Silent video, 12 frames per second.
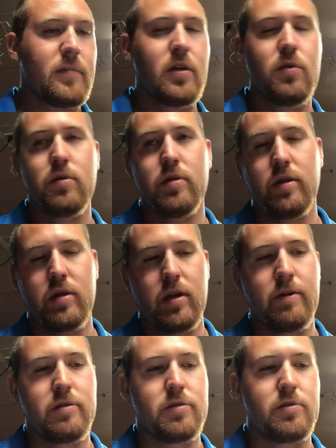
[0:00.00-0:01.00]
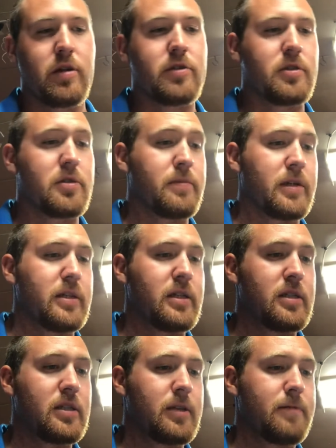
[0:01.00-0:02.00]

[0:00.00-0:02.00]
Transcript: or the climb out instructions by ATC.